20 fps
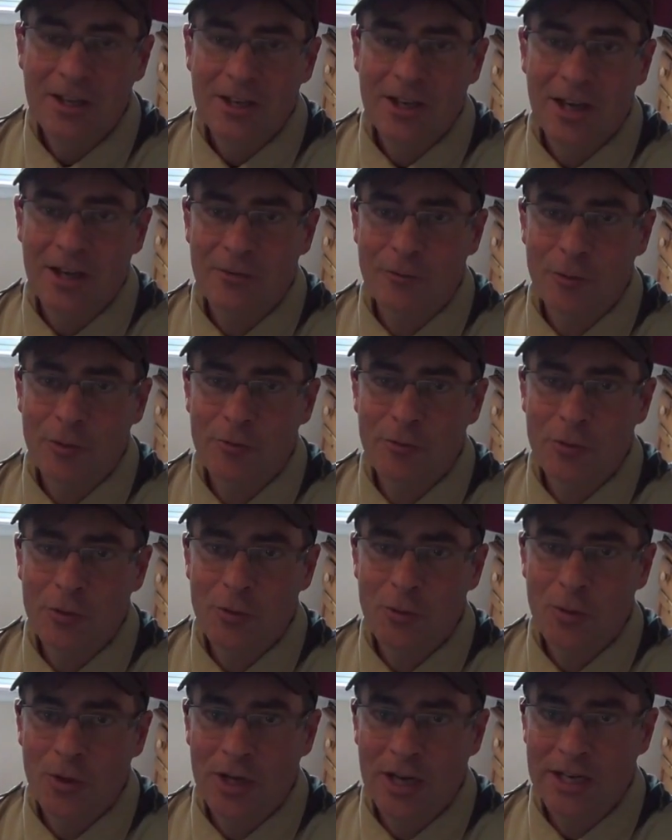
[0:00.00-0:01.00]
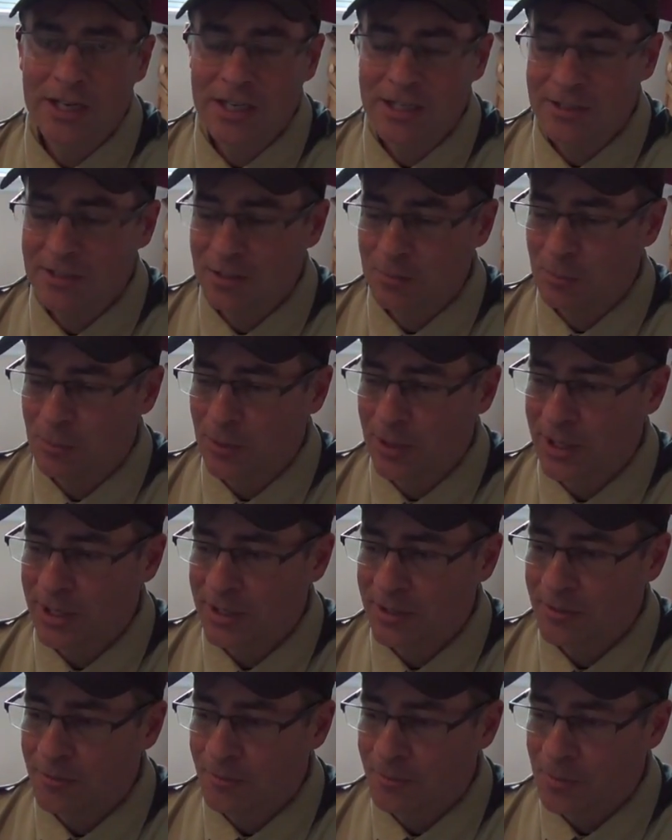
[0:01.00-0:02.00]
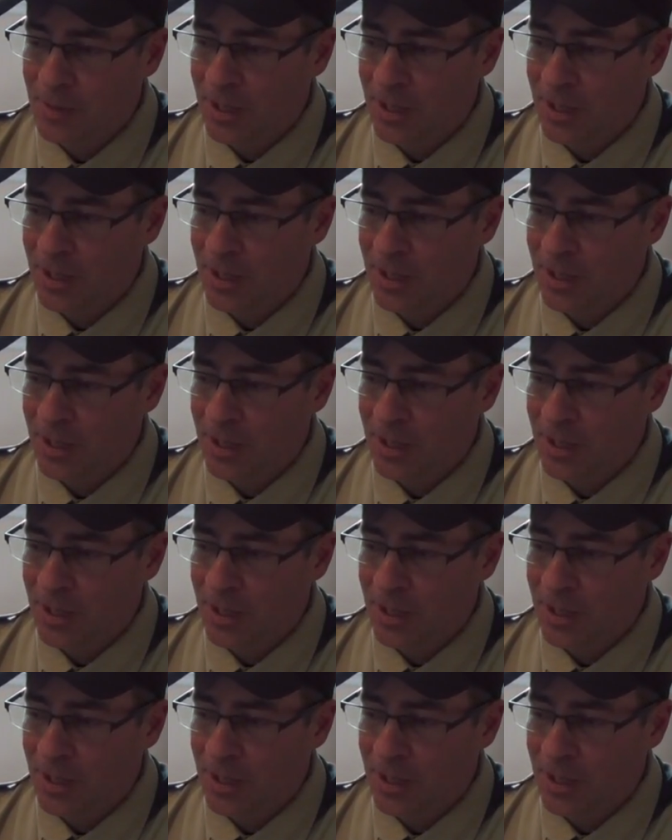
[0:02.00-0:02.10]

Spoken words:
kind of review what I need to bring.